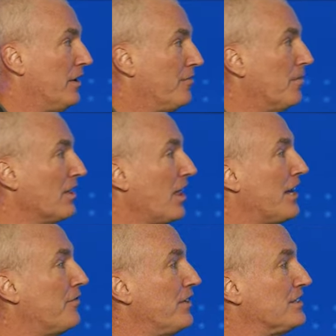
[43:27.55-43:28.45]
if my
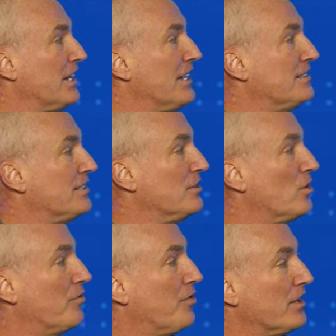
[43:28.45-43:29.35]
life is an incense
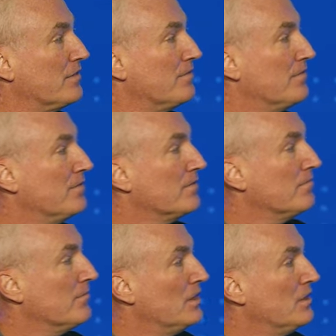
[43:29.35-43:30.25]
offering,
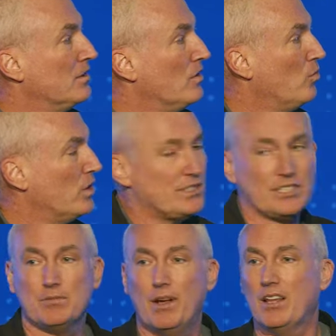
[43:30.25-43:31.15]
what does
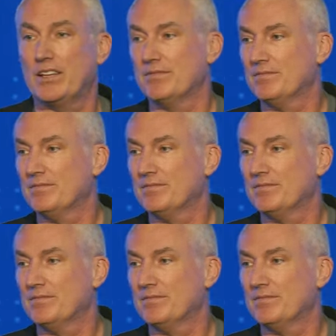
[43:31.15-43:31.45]
it smell like?